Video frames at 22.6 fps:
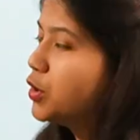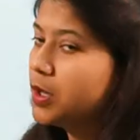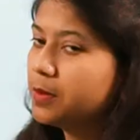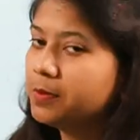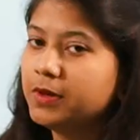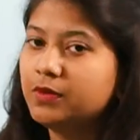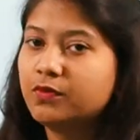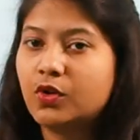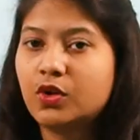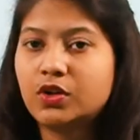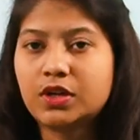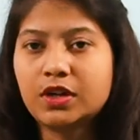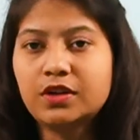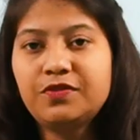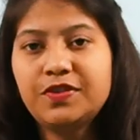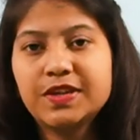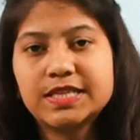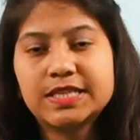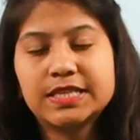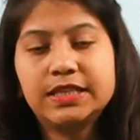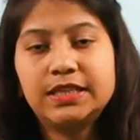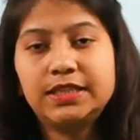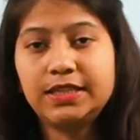potable water
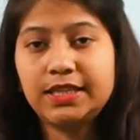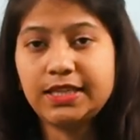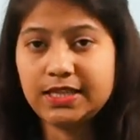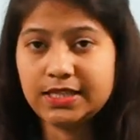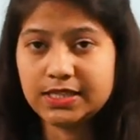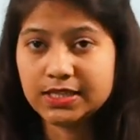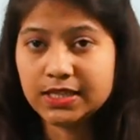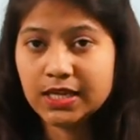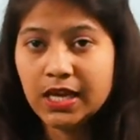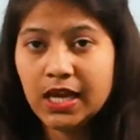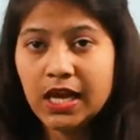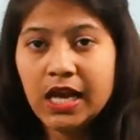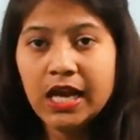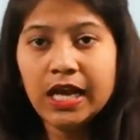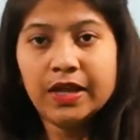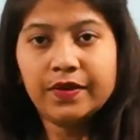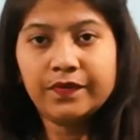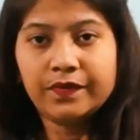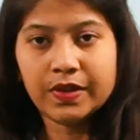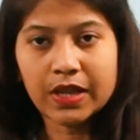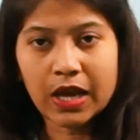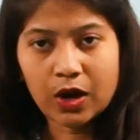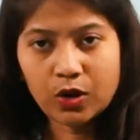facilities
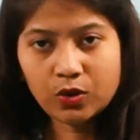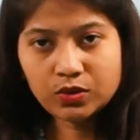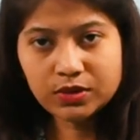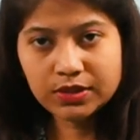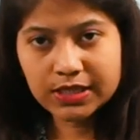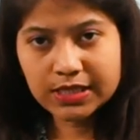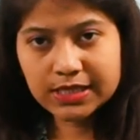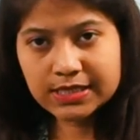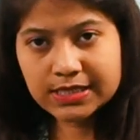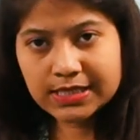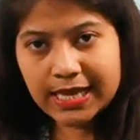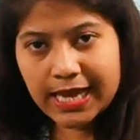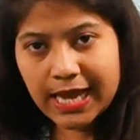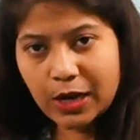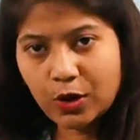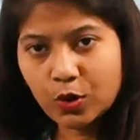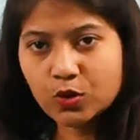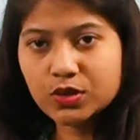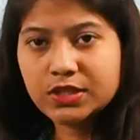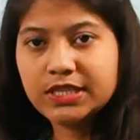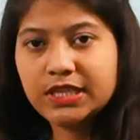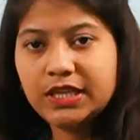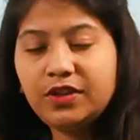now this
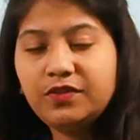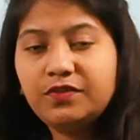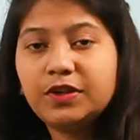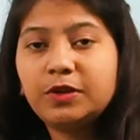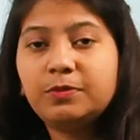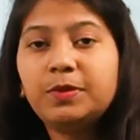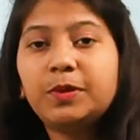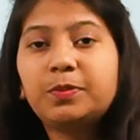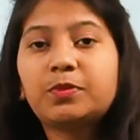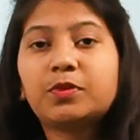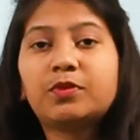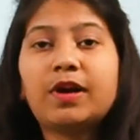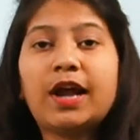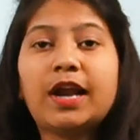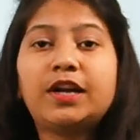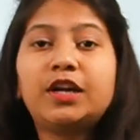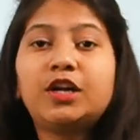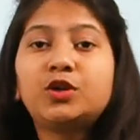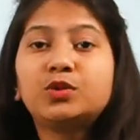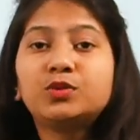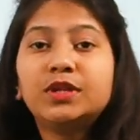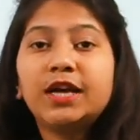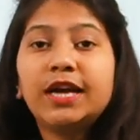loc will be
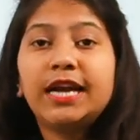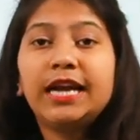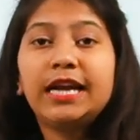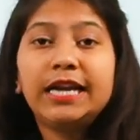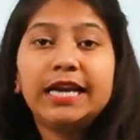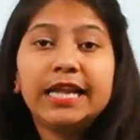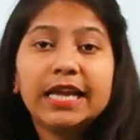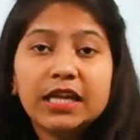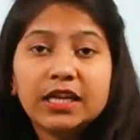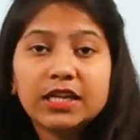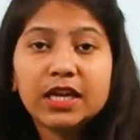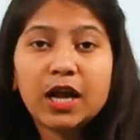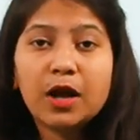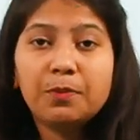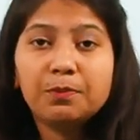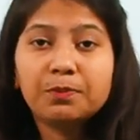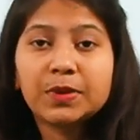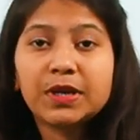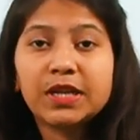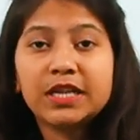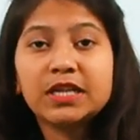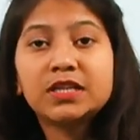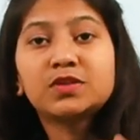provided to the indian
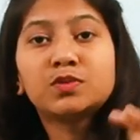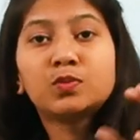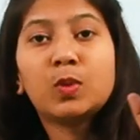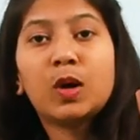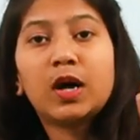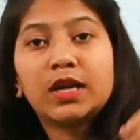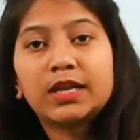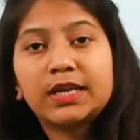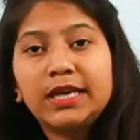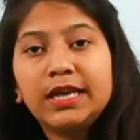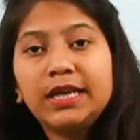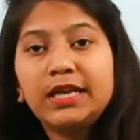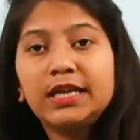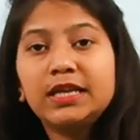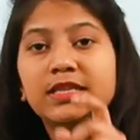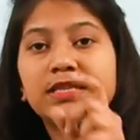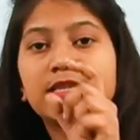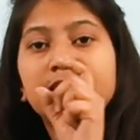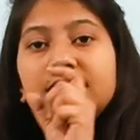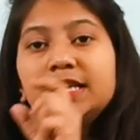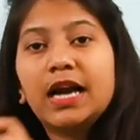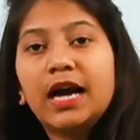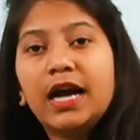companies working
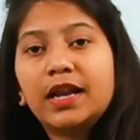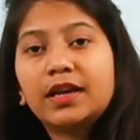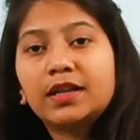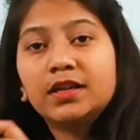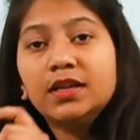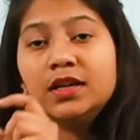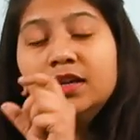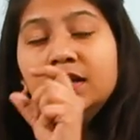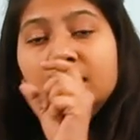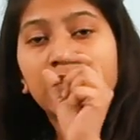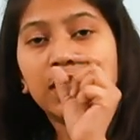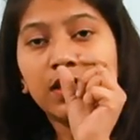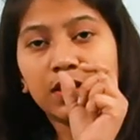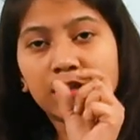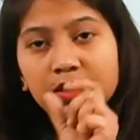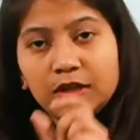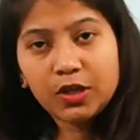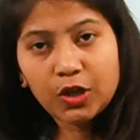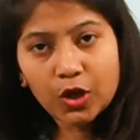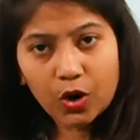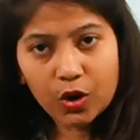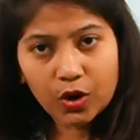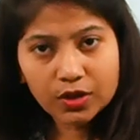in sierra
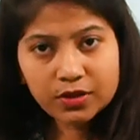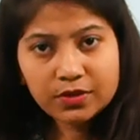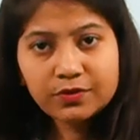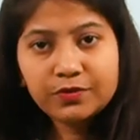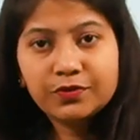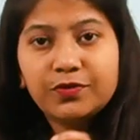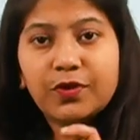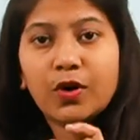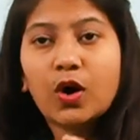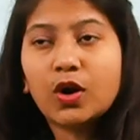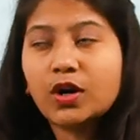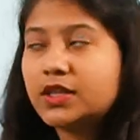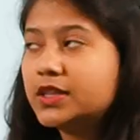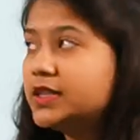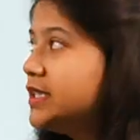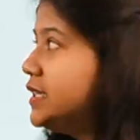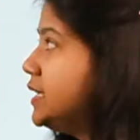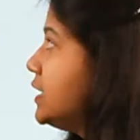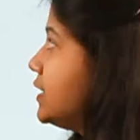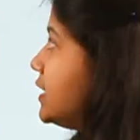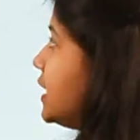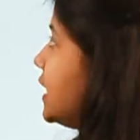leone for the